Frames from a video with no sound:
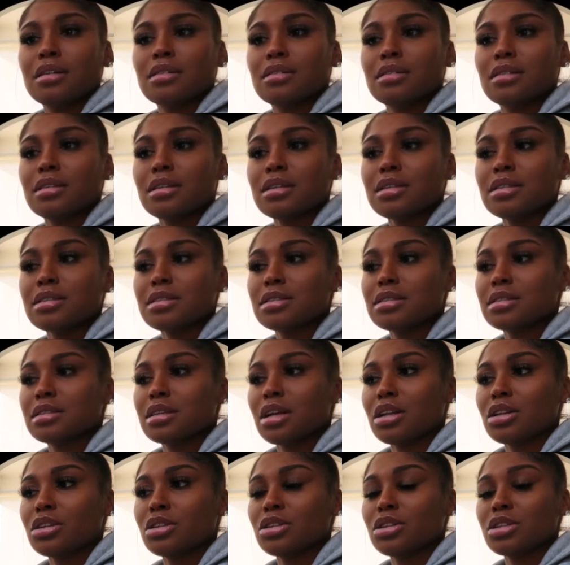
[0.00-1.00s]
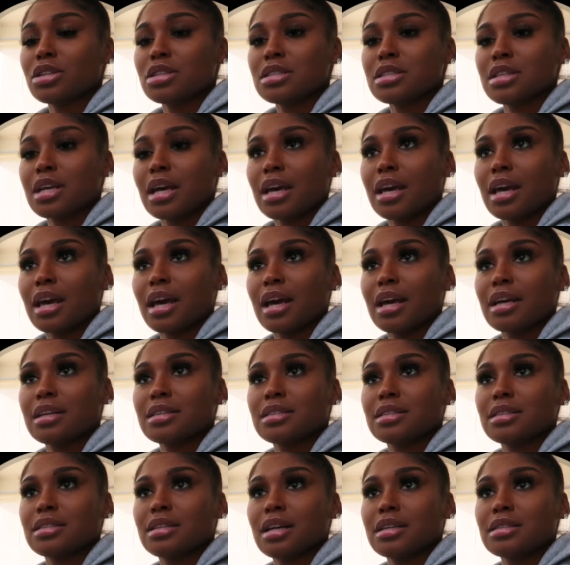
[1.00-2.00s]
this looks like
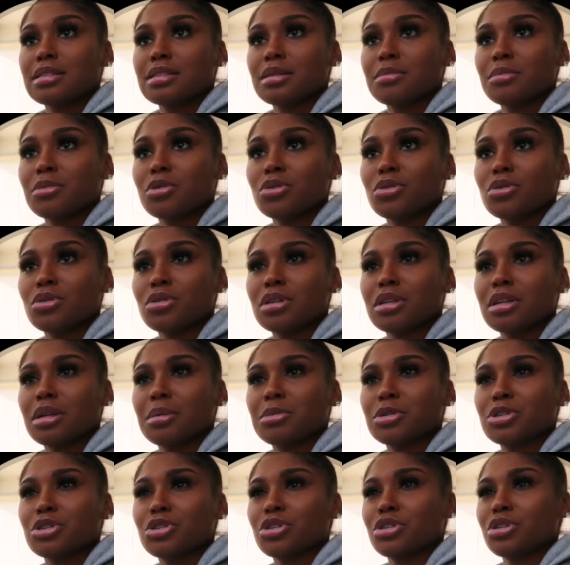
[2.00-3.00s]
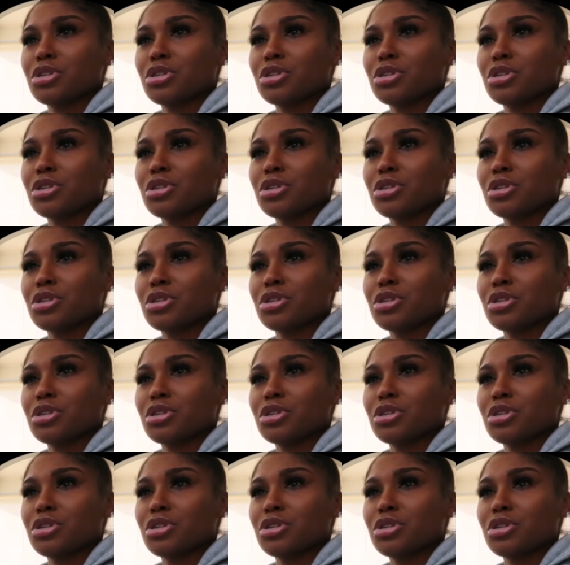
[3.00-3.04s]
hexadecimal, and I'm gonna show